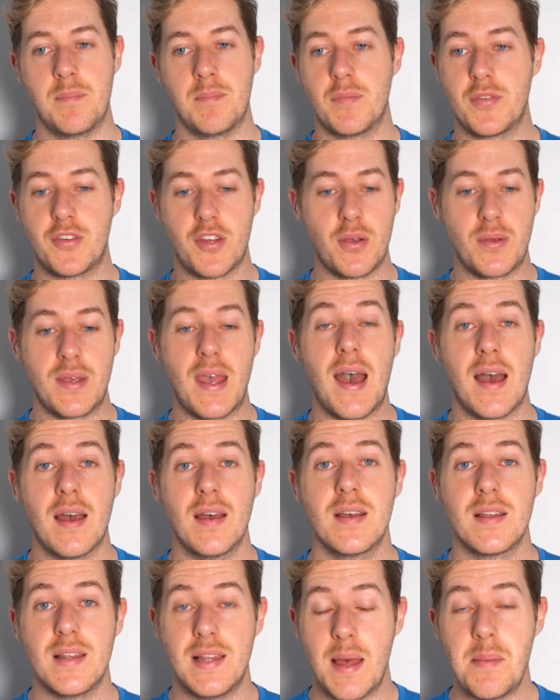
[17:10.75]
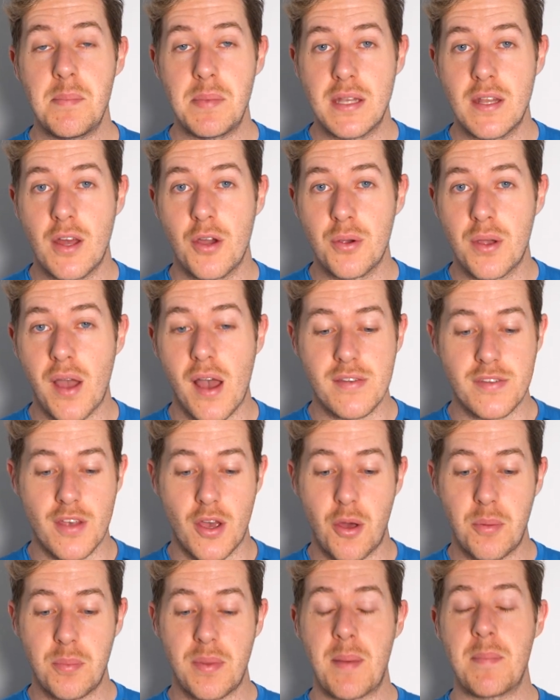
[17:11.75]
So yeah, let me know, guys. I
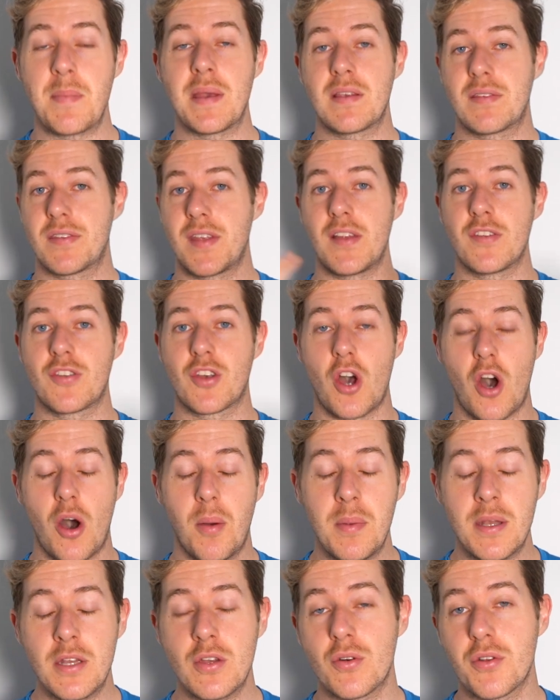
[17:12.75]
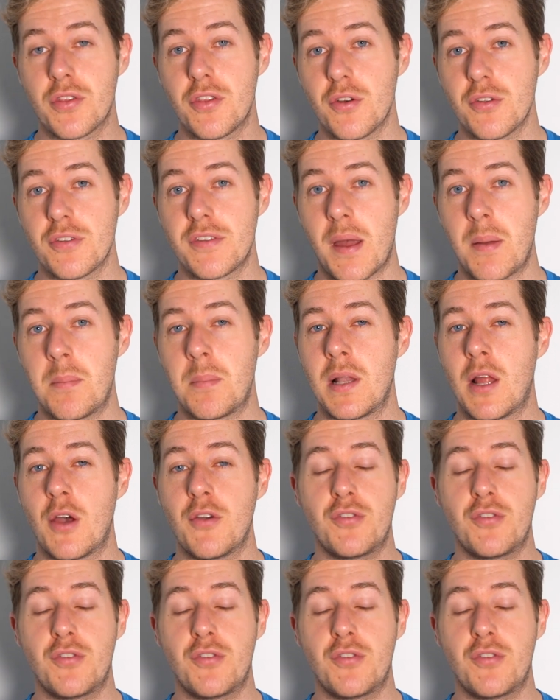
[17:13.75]
hope that makes sense. Comment your thoughts down below.